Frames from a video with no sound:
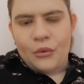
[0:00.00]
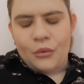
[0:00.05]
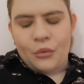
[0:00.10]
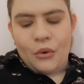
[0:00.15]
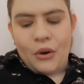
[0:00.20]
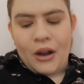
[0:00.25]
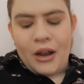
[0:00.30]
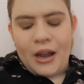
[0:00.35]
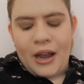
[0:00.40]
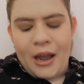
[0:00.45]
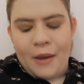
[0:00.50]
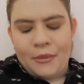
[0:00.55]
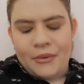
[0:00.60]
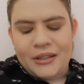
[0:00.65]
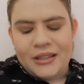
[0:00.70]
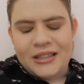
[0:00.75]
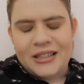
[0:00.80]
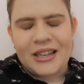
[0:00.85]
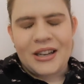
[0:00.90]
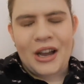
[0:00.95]
what
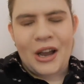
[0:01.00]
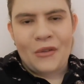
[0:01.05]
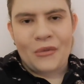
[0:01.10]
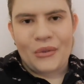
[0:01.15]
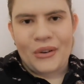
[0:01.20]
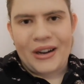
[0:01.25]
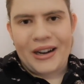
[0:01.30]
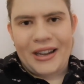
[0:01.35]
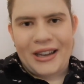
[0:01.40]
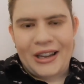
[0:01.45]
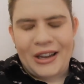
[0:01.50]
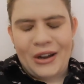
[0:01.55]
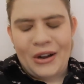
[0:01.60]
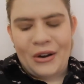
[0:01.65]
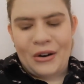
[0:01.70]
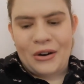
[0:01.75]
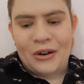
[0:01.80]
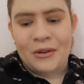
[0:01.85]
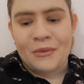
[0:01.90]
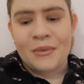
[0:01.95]
happened when I get
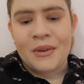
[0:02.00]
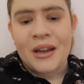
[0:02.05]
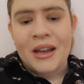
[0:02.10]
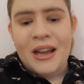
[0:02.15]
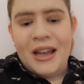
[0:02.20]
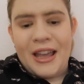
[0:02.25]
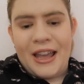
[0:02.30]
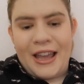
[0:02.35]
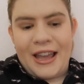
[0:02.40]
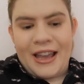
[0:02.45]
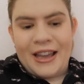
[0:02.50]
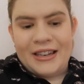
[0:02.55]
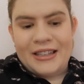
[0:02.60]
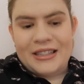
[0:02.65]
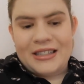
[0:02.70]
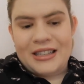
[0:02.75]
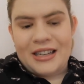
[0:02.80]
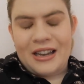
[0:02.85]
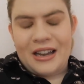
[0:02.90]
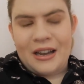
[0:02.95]
home.
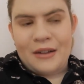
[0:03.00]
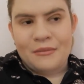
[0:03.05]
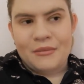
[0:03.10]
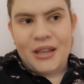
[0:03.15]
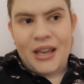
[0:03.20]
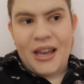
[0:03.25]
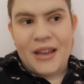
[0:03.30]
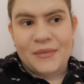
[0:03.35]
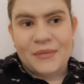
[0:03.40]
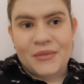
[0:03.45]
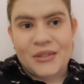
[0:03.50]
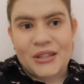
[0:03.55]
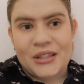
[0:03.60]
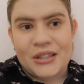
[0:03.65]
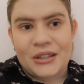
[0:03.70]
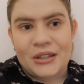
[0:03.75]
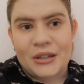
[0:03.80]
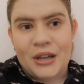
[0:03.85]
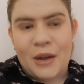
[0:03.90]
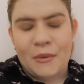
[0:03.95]
And yeah,
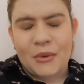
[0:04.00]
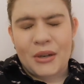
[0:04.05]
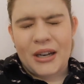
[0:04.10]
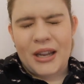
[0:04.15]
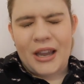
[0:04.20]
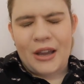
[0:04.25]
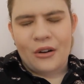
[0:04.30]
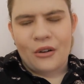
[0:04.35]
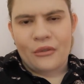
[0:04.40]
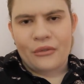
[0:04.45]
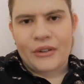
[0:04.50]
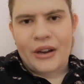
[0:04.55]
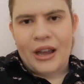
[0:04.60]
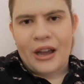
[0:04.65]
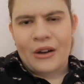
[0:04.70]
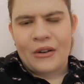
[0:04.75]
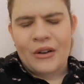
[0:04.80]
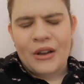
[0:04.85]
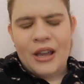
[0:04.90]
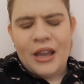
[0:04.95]
so I'm gonna head off
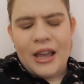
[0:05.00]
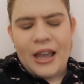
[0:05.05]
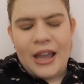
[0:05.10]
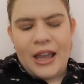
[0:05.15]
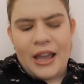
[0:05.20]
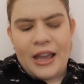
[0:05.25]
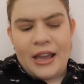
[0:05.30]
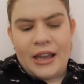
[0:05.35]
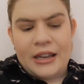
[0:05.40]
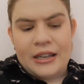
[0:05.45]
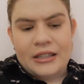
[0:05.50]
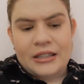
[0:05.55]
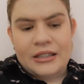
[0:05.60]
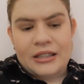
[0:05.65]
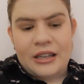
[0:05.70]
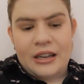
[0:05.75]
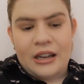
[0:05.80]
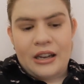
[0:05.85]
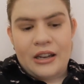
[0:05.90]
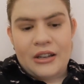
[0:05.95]
now, and
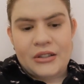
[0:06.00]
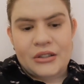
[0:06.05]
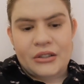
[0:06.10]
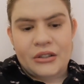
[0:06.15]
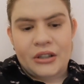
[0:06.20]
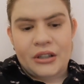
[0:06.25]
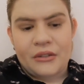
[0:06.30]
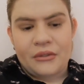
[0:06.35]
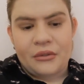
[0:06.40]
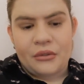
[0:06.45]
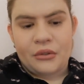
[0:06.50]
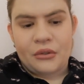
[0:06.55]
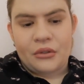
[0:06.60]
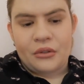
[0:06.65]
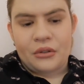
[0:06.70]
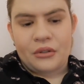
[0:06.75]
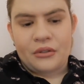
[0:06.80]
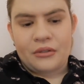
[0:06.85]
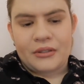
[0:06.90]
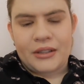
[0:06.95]
sorry
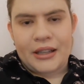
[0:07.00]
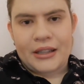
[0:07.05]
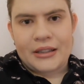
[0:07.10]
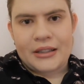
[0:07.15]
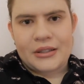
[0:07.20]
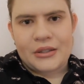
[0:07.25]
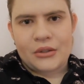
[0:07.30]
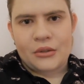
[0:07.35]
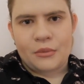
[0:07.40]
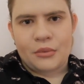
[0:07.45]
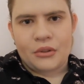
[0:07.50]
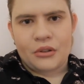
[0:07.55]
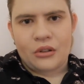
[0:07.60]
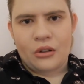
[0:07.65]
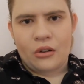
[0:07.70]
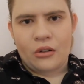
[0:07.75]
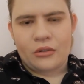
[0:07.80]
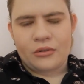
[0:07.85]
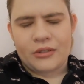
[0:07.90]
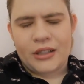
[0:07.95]
for like the super
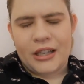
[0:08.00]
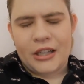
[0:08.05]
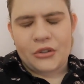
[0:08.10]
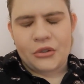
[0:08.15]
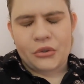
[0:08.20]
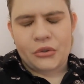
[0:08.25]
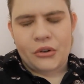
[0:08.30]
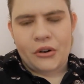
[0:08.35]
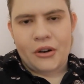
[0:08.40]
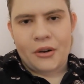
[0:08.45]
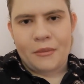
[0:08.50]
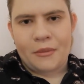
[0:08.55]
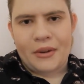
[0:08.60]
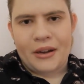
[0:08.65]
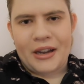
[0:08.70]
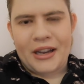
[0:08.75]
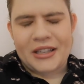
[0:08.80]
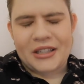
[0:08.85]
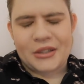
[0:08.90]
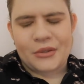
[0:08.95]
long intro,
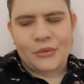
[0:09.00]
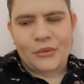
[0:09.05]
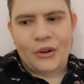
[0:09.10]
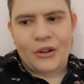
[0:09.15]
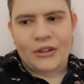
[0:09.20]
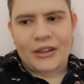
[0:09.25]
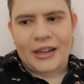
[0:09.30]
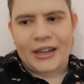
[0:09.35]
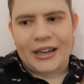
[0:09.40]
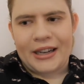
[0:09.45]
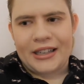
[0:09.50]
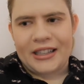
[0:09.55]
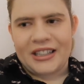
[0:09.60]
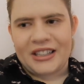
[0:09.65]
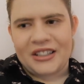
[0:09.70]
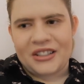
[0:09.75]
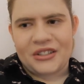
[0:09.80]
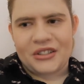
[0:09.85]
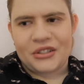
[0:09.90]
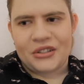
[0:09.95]
but I just felt like I
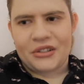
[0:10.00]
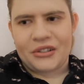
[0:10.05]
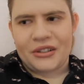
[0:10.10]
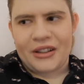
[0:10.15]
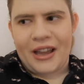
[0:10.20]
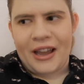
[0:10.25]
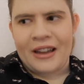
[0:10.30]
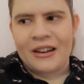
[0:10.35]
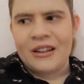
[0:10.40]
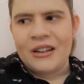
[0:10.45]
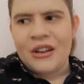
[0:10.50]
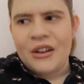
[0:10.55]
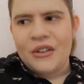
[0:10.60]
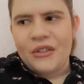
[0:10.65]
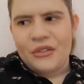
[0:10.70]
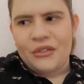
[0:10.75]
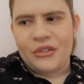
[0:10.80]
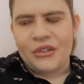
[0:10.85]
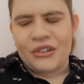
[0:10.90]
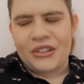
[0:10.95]
needed to do that
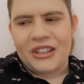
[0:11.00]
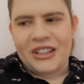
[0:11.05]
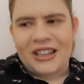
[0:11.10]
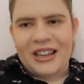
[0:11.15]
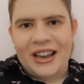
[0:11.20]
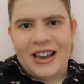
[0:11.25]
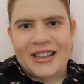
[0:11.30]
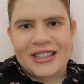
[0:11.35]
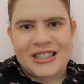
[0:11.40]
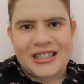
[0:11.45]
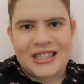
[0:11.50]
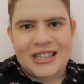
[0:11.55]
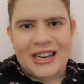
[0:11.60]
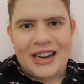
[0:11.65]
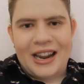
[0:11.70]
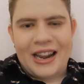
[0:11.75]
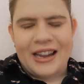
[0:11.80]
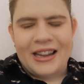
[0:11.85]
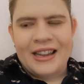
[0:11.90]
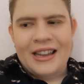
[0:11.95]
for you guys
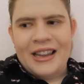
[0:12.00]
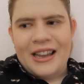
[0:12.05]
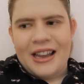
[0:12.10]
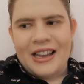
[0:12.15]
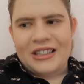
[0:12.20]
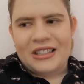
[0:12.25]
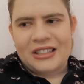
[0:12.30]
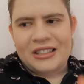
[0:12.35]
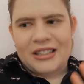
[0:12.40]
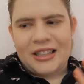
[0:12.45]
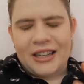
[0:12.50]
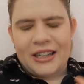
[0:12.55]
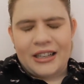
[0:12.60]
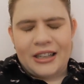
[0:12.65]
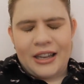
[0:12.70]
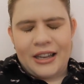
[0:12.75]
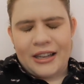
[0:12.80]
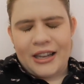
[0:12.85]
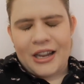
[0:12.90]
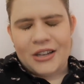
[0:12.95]
today and just
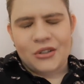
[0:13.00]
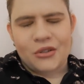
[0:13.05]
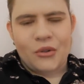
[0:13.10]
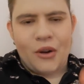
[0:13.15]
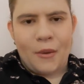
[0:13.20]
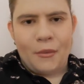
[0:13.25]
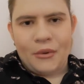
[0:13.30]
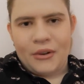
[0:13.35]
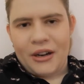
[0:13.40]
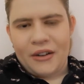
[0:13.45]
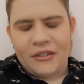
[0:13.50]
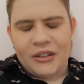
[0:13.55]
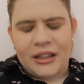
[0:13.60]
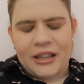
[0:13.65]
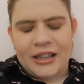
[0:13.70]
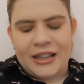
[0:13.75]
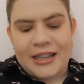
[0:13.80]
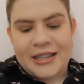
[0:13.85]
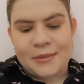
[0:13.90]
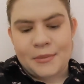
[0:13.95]
like catch you up on
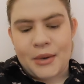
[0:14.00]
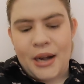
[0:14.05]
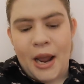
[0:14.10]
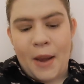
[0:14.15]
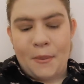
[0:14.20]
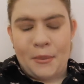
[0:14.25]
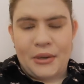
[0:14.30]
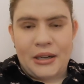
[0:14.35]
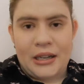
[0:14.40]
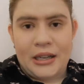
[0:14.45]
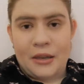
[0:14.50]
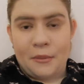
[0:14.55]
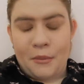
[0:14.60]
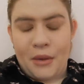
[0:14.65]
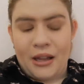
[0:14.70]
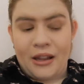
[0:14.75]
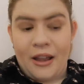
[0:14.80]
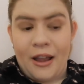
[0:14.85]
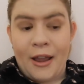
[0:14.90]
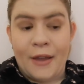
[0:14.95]
everything that's been happening in
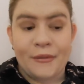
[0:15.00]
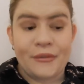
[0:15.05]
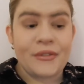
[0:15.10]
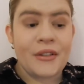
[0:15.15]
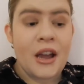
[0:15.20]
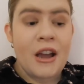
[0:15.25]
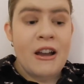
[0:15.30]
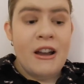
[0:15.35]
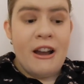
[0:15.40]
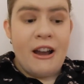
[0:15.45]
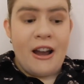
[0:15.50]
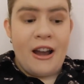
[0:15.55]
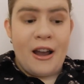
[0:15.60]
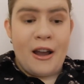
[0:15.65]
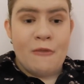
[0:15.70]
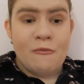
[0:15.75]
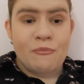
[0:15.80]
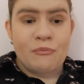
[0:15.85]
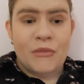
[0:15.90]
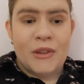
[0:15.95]
my life.
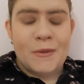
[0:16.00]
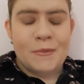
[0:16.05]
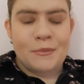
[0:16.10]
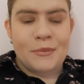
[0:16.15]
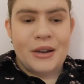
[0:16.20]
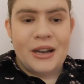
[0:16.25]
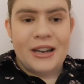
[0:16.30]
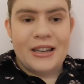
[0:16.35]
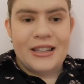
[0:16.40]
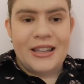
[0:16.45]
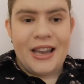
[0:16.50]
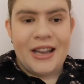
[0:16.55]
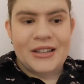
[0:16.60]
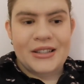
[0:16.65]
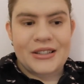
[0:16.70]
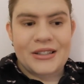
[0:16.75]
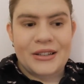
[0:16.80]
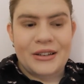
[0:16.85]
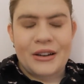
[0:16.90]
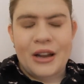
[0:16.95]
But yeah,
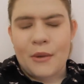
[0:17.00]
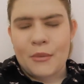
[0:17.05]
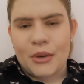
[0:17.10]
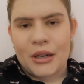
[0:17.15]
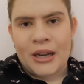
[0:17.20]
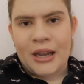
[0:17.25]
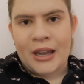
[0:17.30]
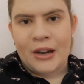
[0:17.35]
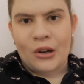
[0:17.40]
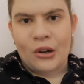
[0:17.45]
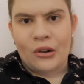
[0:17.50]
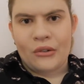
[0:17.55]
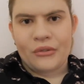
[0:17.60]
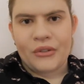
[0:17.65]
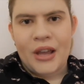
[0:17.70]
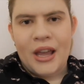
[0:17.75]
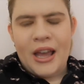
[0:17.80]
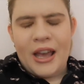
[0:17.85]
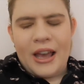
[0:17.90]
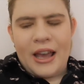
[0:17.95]
so I'm gonna head
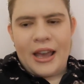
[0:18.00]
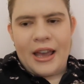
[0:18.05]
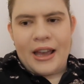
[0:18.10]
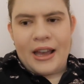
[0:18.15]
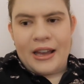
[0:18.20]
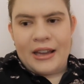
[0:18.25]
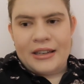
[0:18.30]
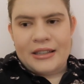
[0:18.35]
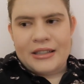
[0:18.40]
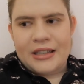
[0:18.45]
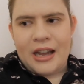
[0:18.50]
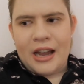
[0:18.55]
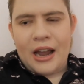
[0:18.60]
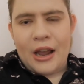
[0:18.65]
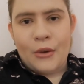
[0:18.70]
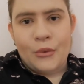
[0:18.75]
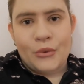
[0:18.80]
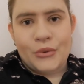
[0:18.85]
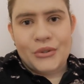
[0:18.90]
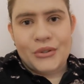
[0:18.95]
off, and
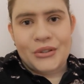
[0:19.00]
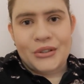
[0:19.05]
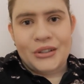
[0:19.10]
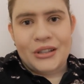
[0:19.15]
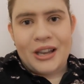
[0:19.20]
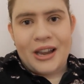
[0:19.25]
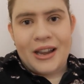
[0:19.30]
I will see you